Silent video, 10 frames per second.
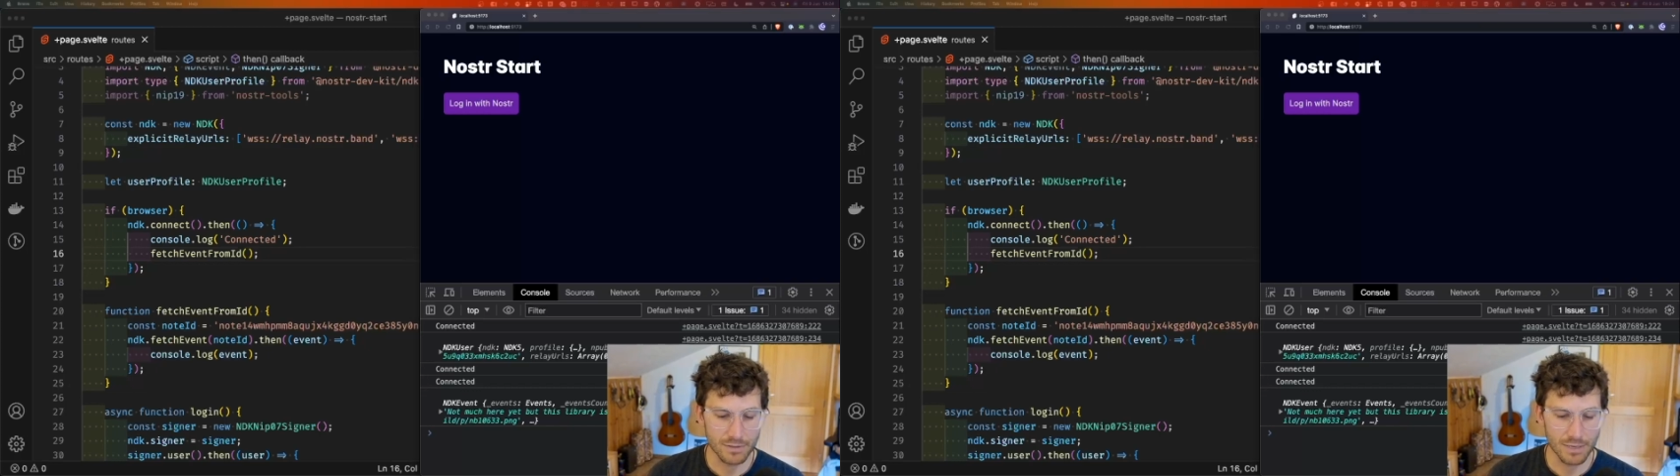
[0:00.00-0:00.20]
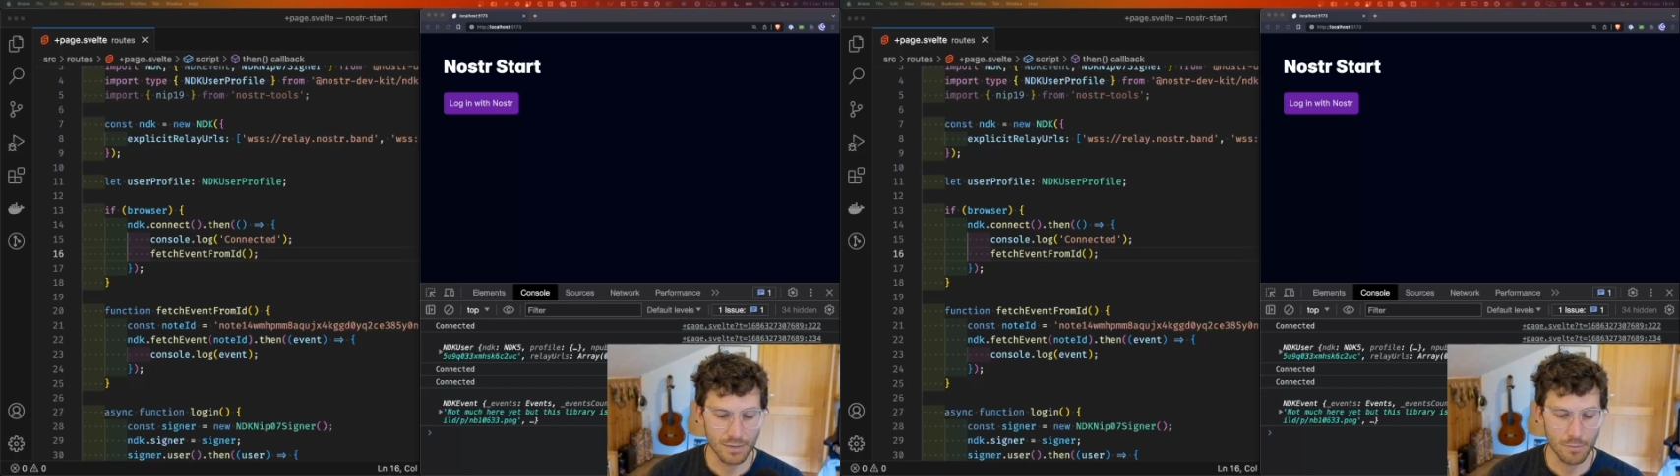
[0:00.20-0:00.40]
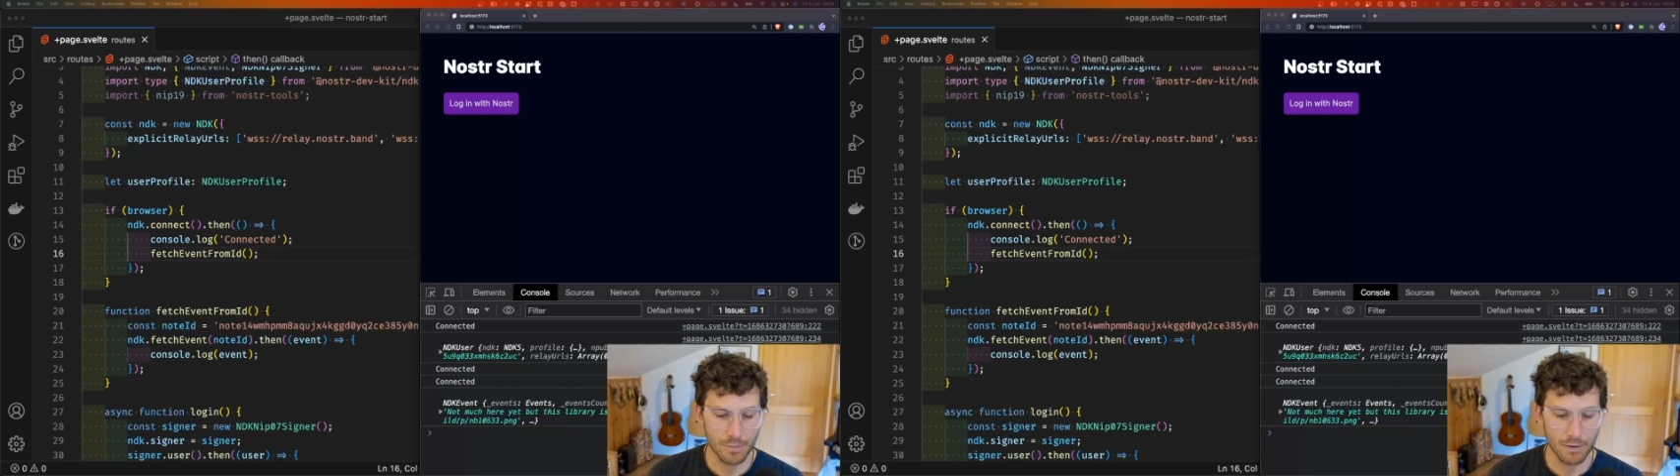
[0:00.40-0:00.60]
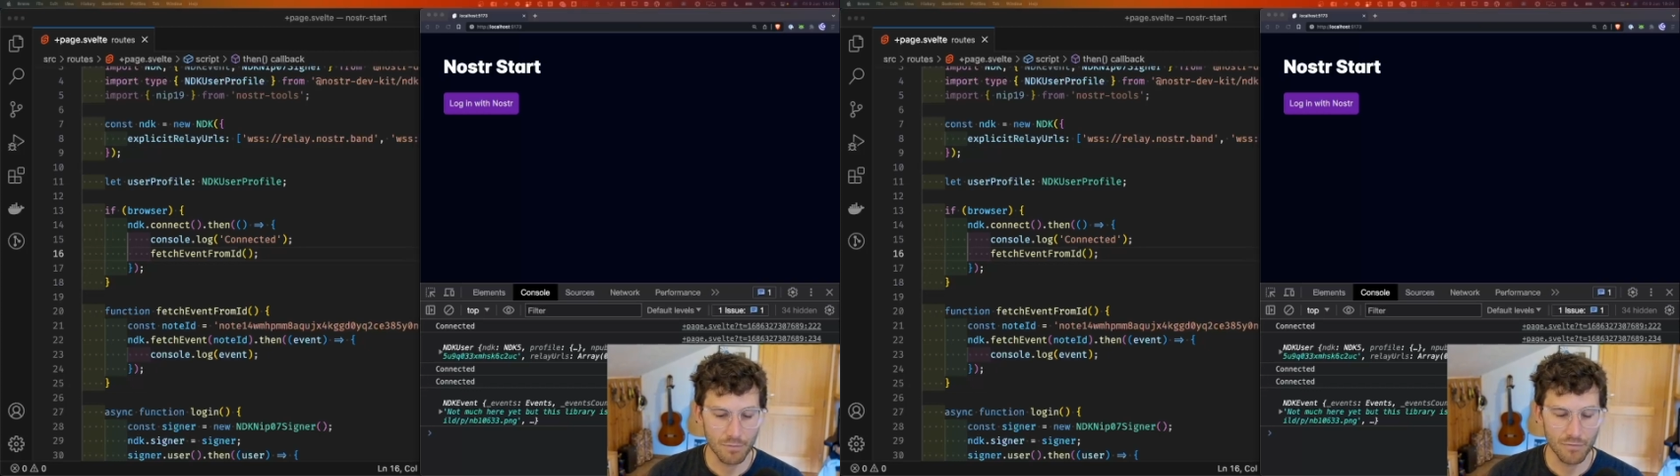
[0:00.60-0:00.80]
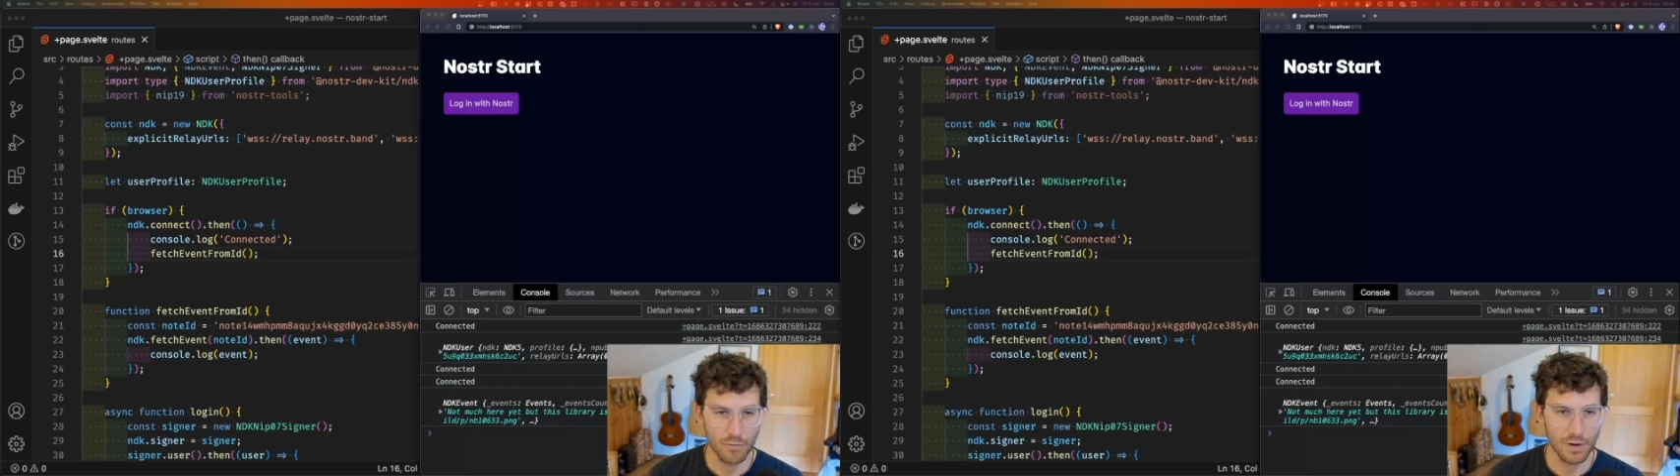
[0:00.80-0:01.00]
that I prepared
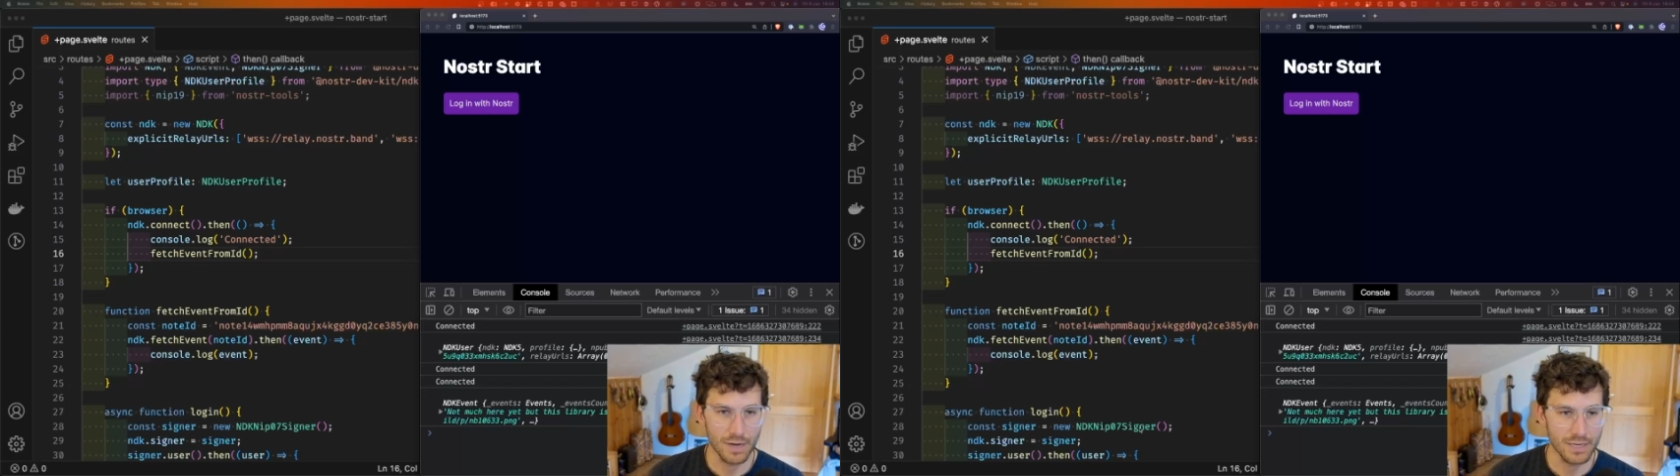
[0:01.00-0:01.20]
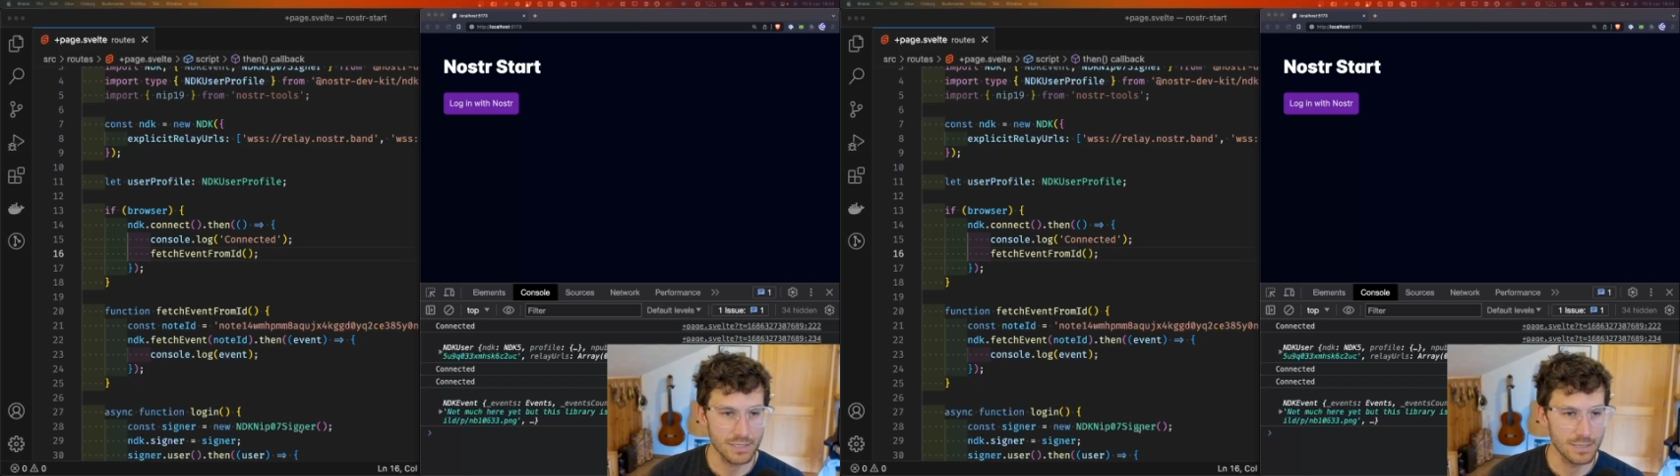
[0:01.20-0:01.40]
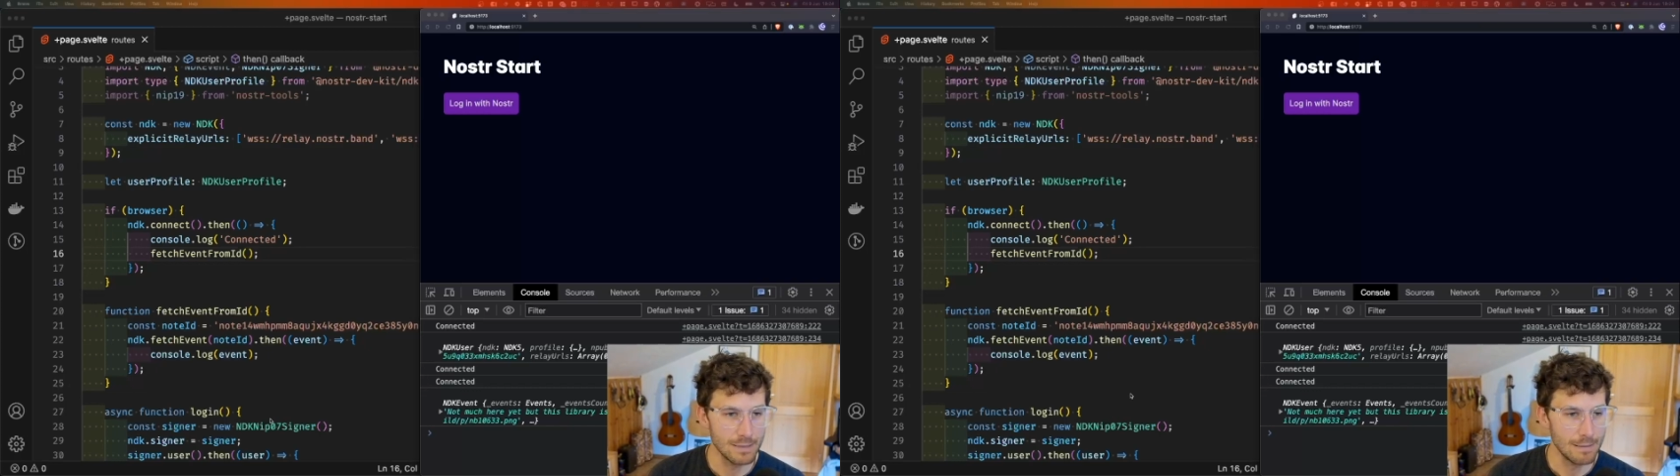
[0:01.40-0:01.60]
beforehand,